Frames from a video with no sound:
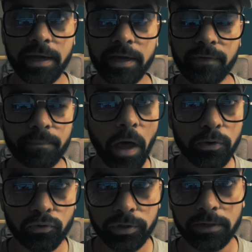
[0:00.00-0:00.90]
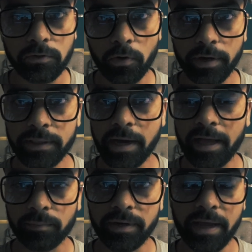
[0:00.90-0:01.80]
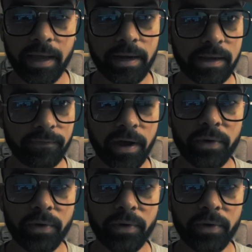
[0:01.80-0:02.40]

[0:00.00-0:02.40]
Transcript: If I'm not doing the talking in the helmet and if